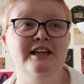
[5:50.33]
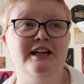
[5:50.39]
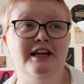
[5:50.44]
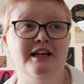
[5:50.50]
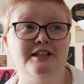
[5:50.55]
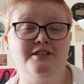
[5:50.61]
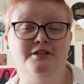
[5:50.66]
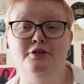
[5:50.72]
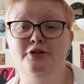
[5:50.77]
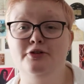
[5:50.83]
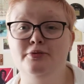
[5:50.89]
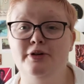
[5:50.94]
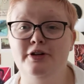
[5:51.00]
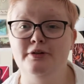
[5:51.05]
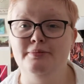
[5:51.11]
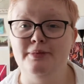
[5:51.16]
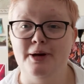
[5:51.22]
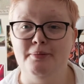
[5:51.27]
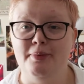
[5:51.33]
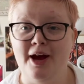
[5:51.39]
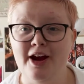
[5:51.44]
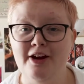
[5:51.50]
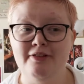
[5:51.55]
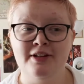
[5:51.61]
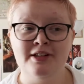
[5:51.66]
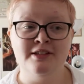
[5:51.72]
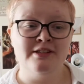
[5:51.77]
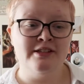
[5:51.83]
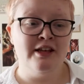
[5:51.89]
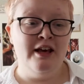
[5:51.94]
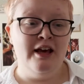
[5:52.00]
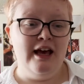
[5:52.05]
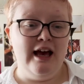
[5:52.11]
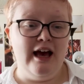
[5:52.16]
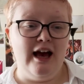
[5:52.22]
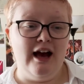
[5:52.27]
It's an old one of my parents,
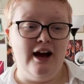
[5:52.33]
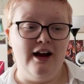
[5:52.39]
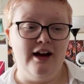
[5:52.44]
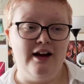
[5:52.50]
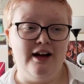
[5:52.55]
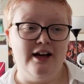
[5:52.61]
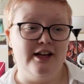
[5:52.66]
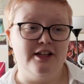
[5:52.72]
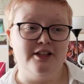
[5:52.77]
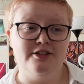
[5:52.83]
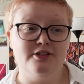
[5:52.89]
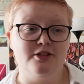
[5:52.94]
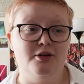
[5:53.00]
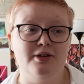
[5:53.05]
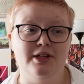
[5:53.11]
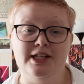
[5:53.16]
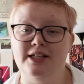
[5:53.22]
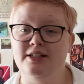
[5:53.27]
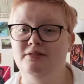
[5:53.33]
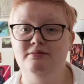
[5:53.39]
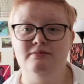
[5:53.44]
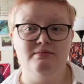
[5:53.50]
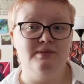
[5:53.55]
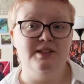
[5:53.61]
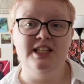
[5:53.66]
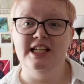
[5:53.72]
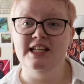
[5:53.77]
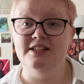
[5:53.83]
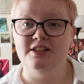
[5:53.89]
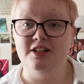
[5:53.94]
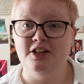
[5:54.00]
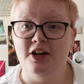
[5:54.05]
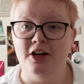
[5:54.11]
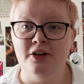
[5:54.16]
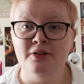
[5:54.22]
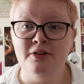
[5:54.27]
and I stole it years
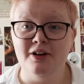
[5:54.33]
ago,